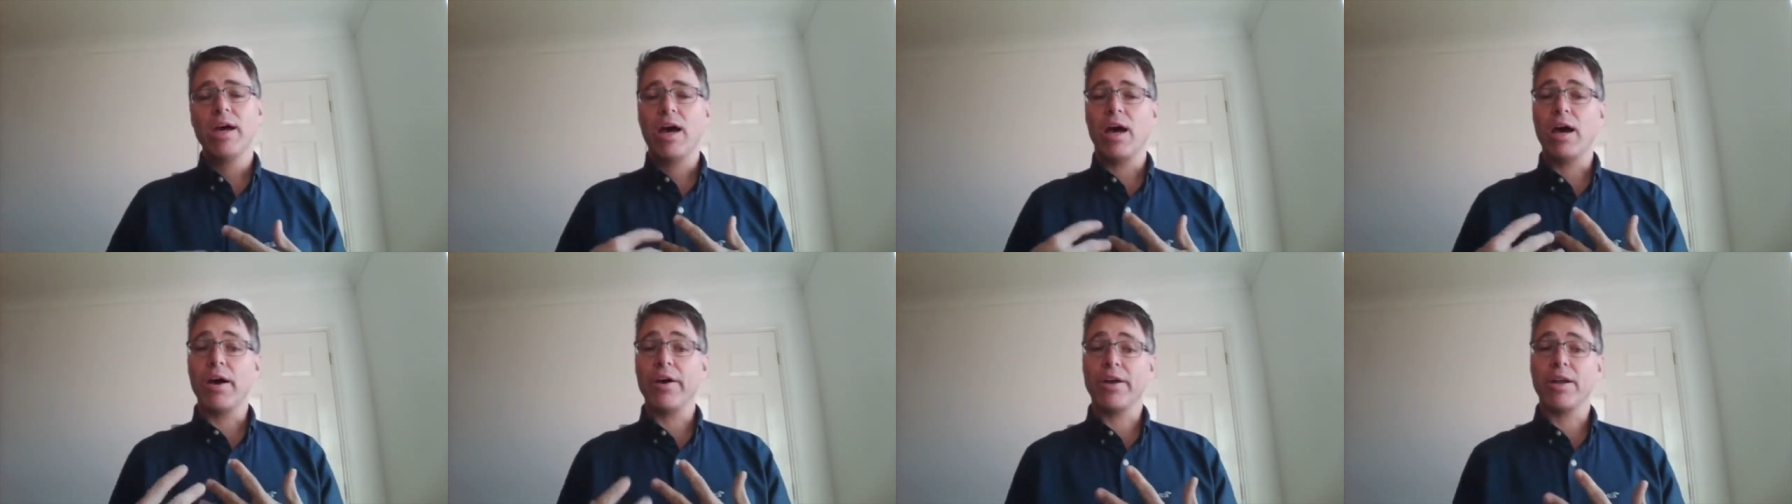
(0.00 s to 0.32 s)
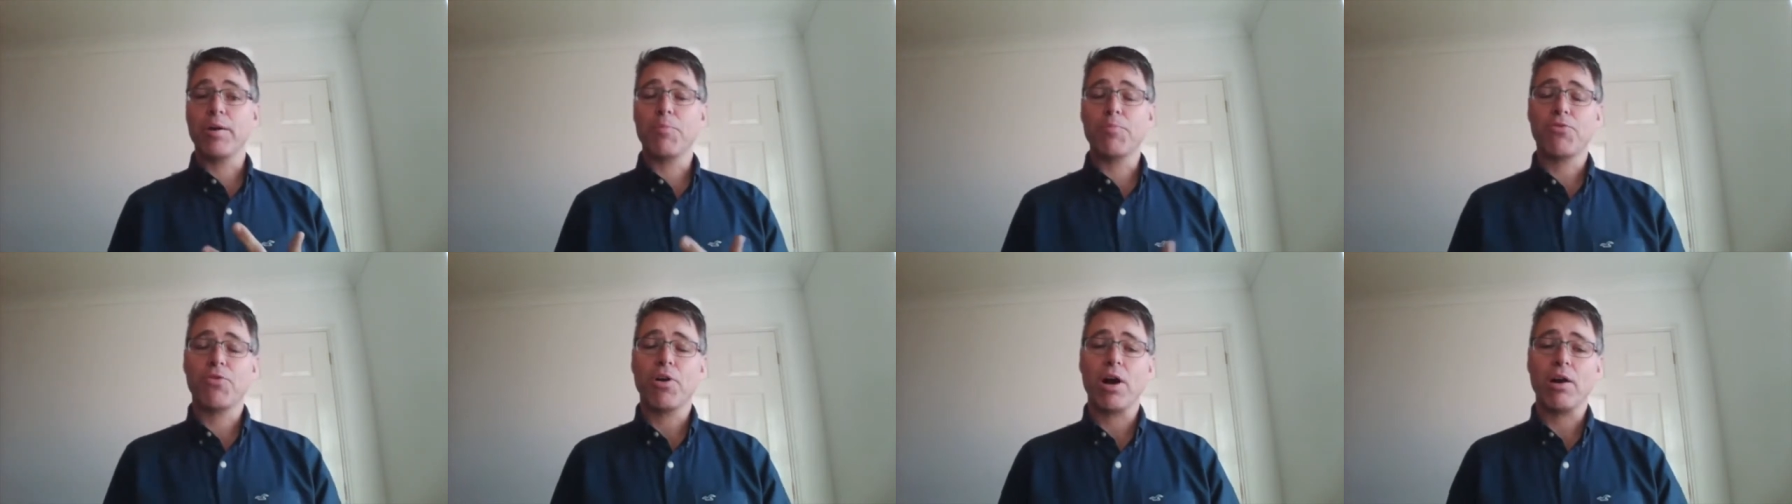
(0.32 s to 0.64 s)
Uh, in
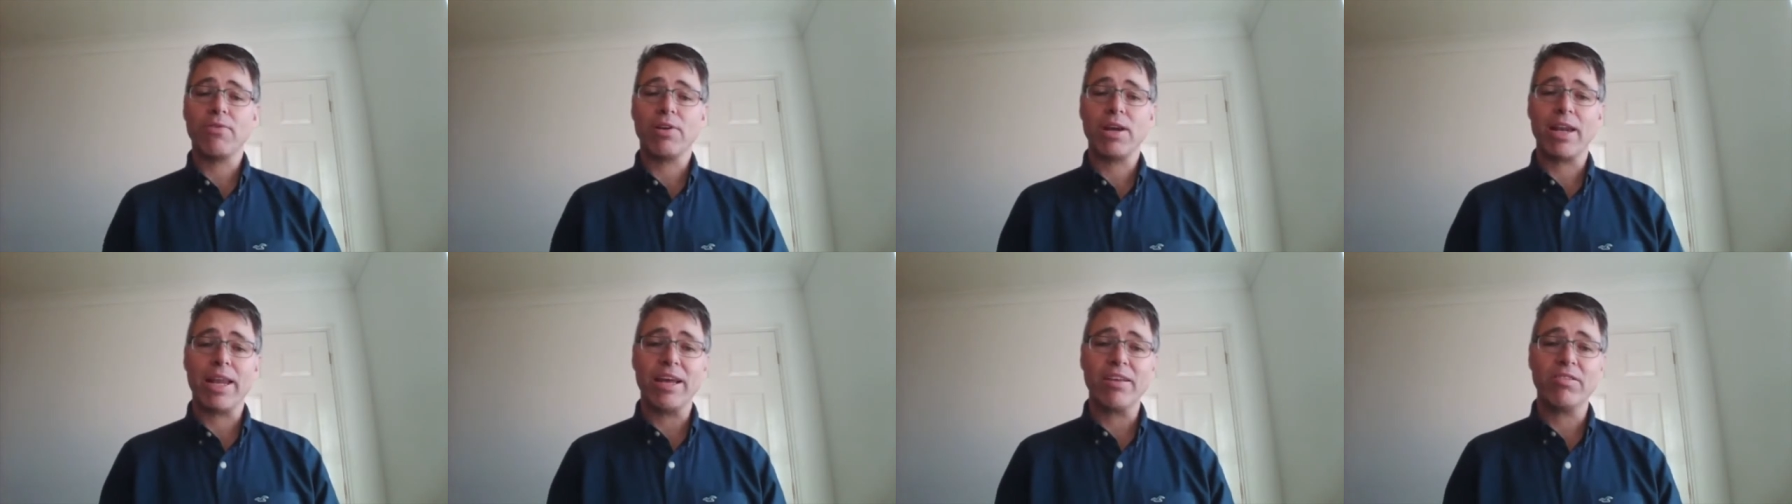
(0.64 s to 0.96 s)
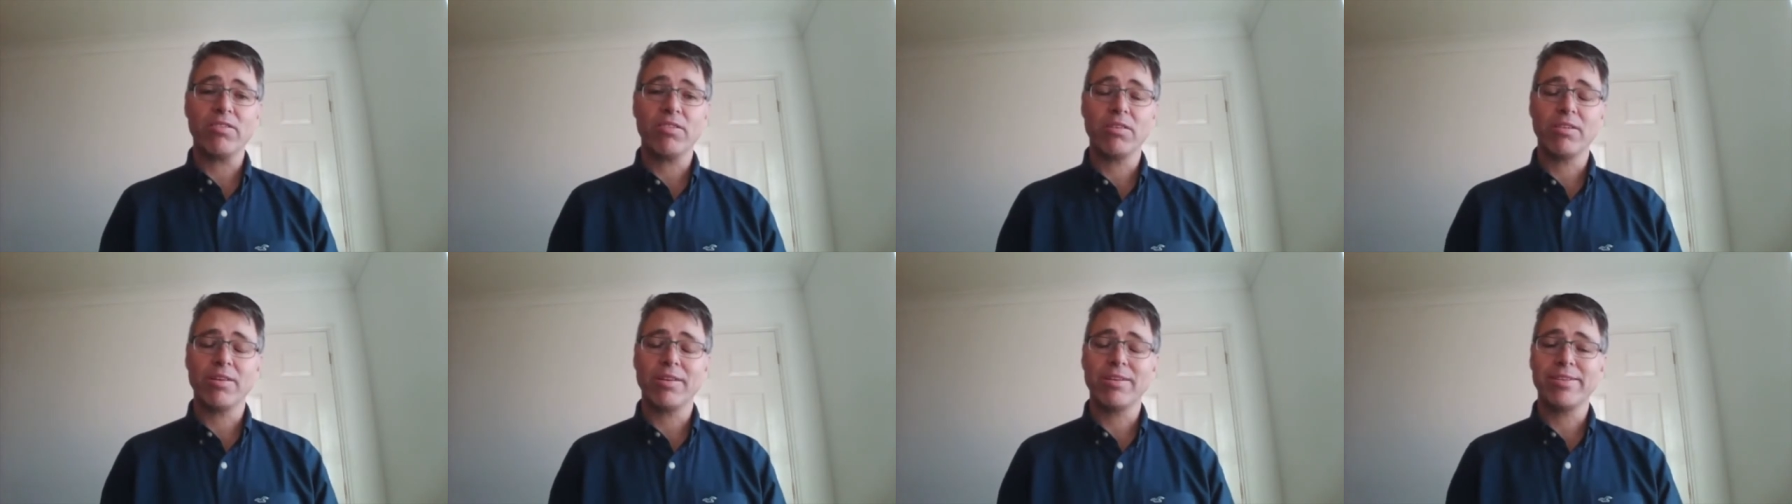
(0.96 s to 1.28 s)
a private
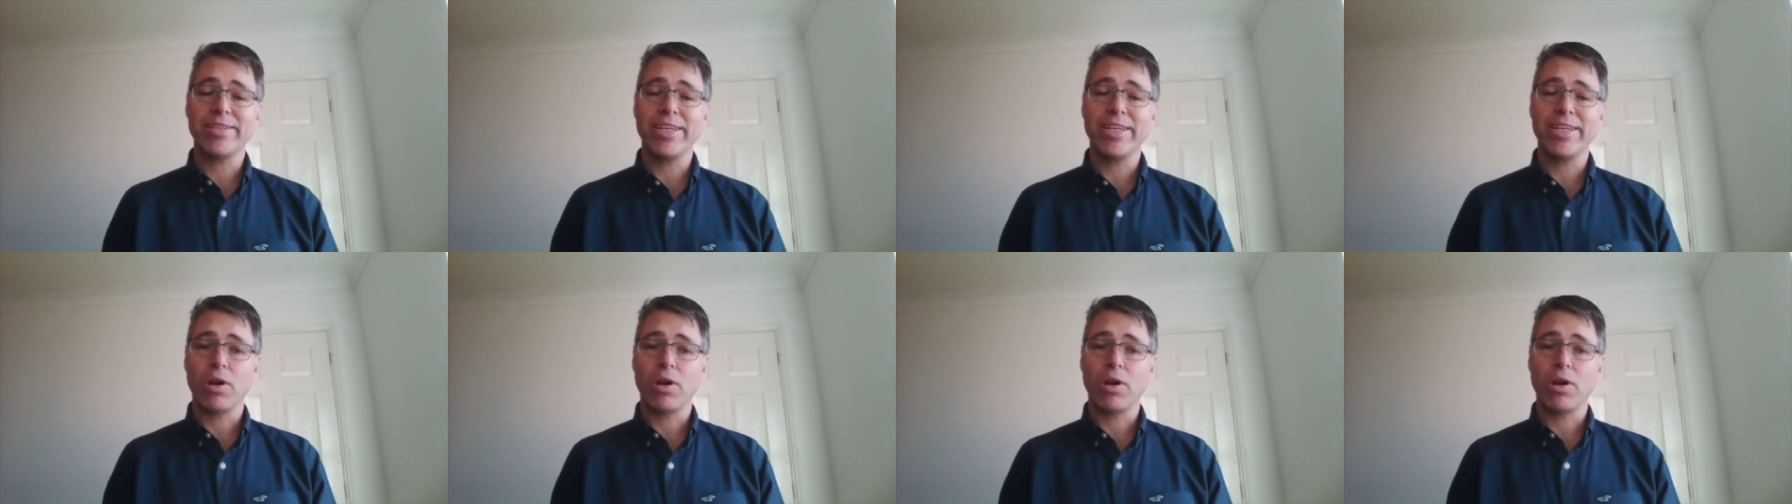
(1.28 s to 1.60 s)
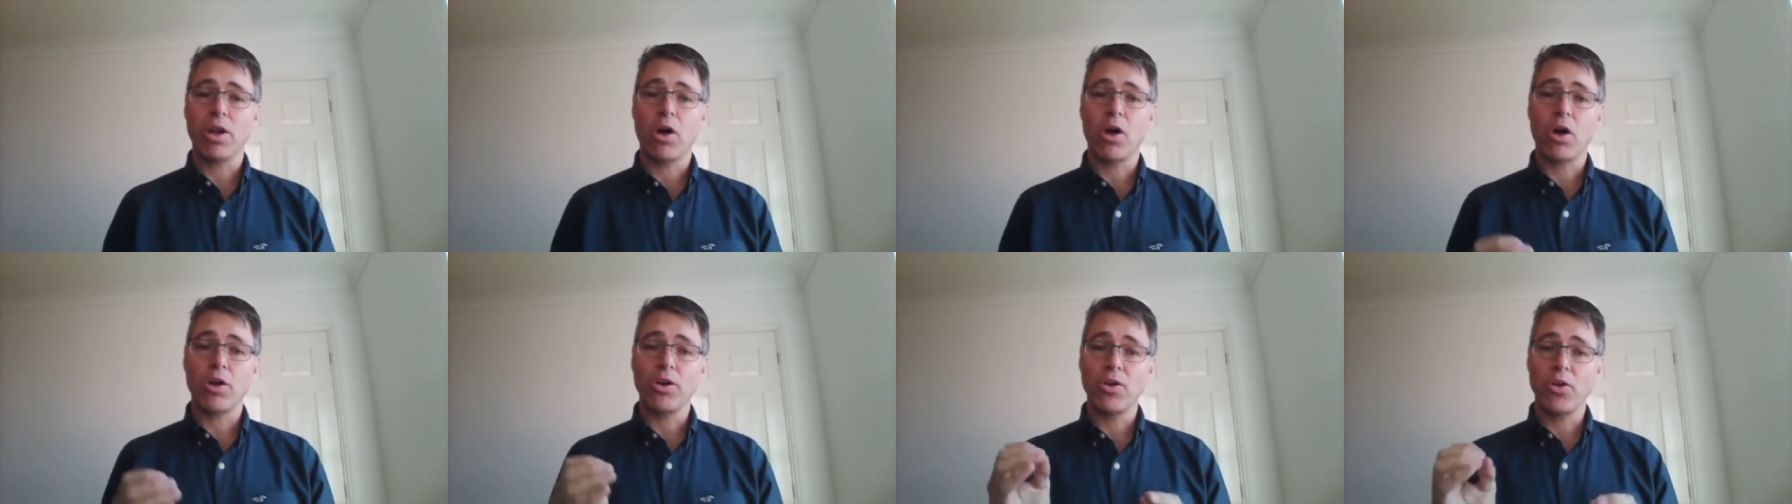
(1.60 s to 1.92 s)
lesson, the teacher
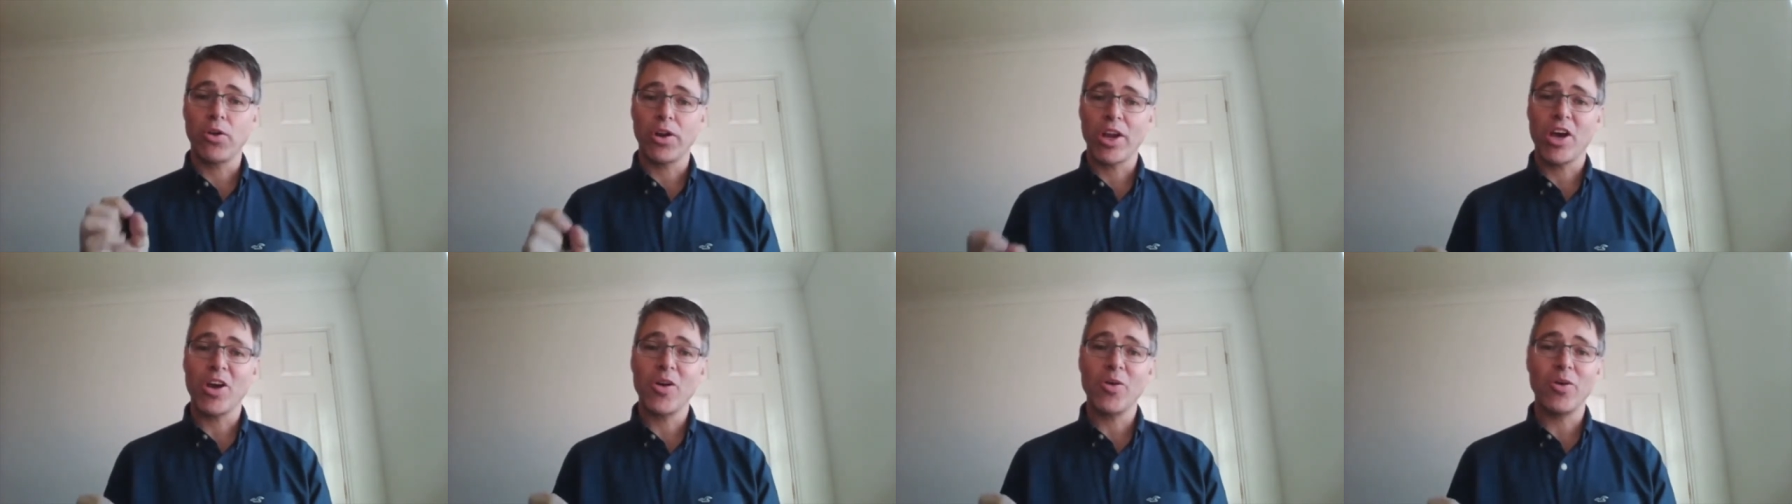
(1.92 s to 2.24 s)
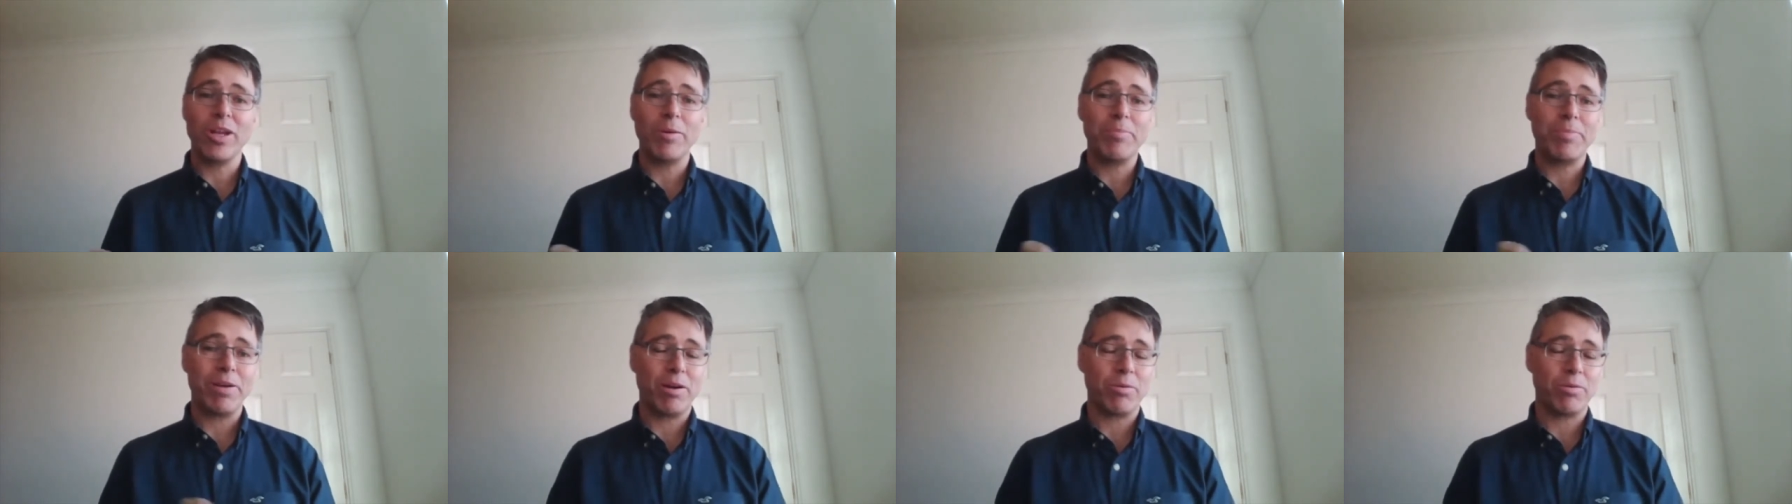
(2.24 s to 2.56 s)
will not
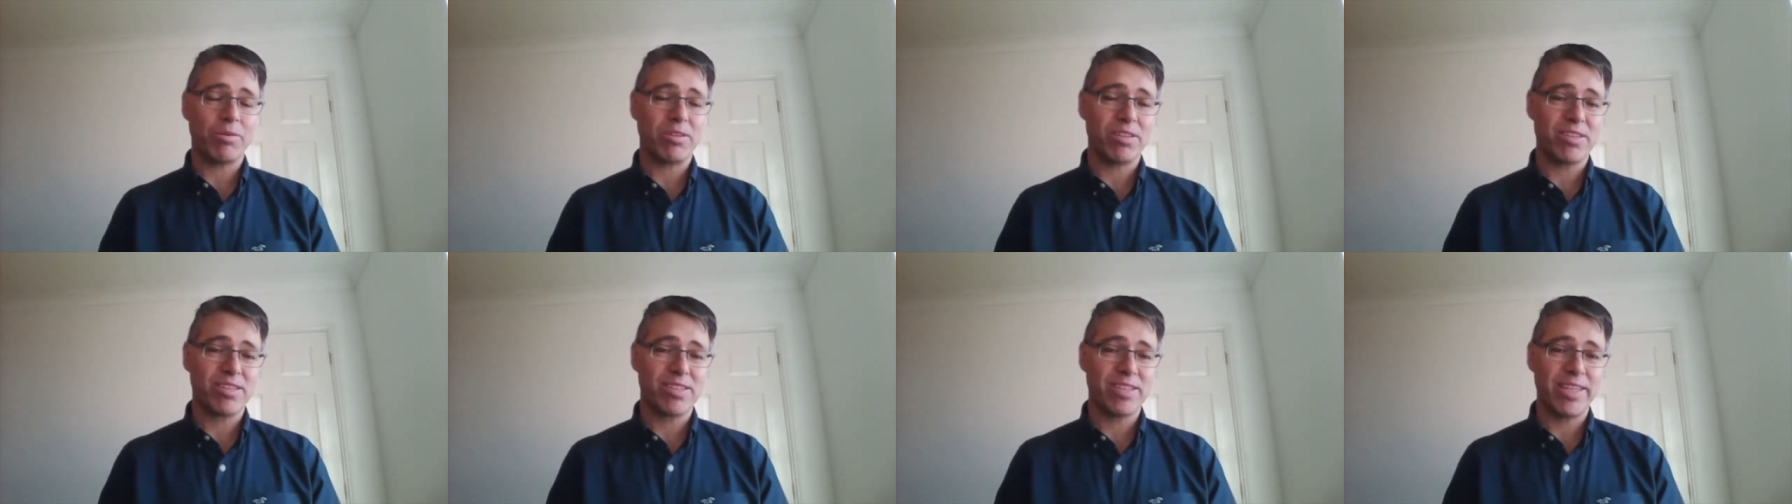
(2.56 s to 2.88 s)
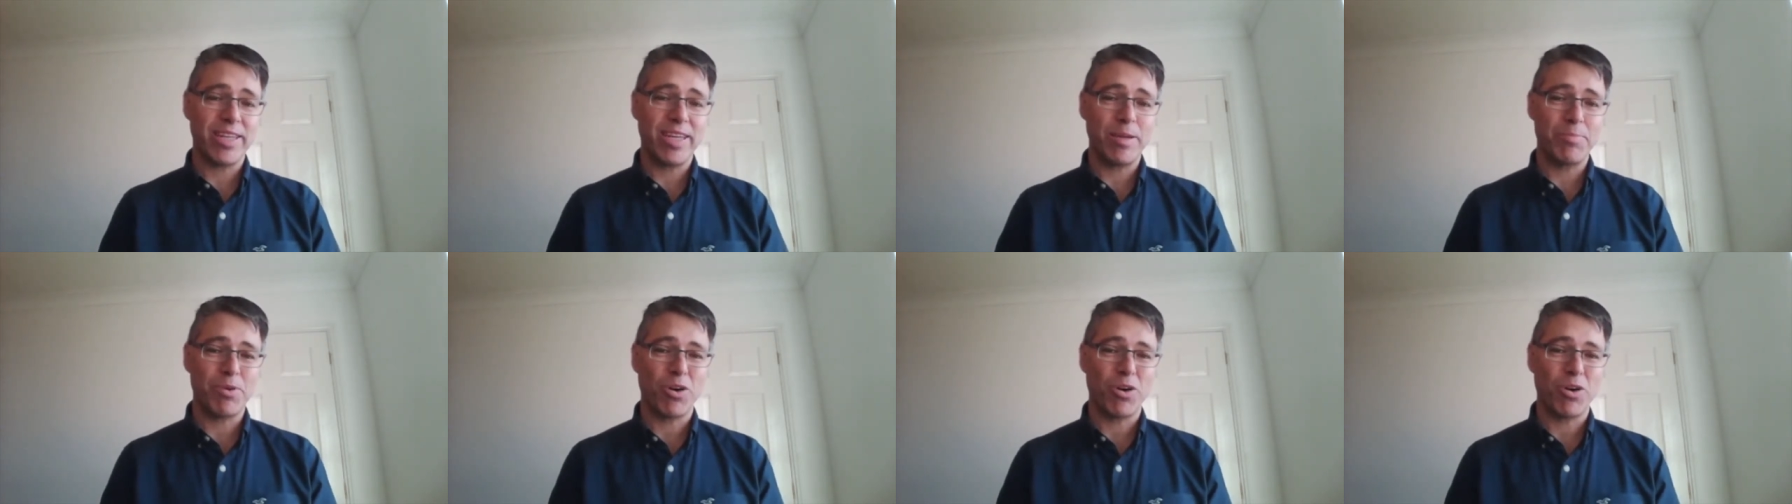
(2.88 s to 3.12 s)
only be able to see,